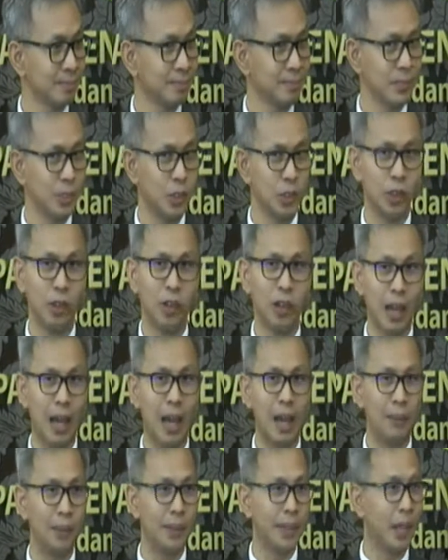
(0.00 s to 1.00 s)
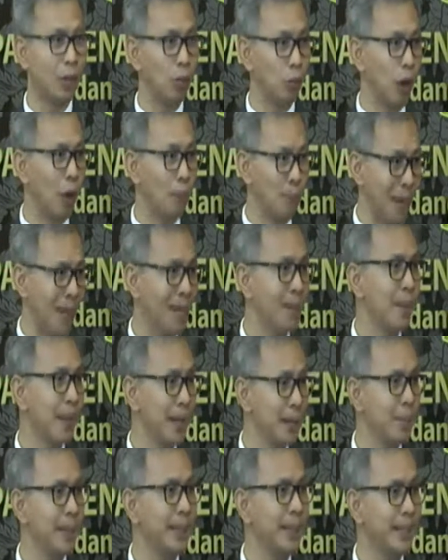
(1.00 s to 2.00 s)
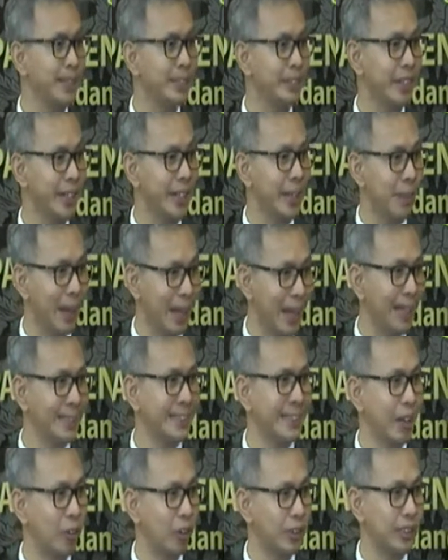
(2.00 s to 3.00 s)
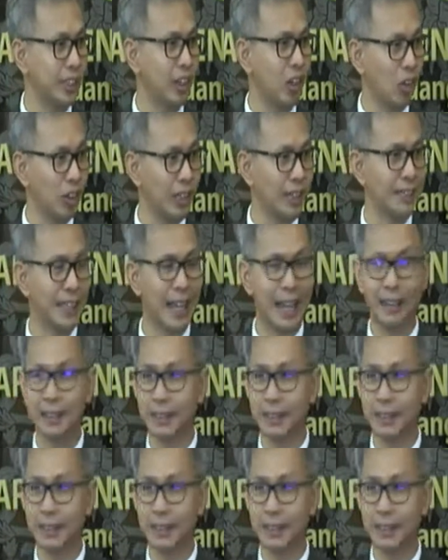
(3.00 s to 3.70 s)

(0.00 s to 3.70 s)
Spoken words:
Don't know lah. There many meetings already, but last night was the longest lah.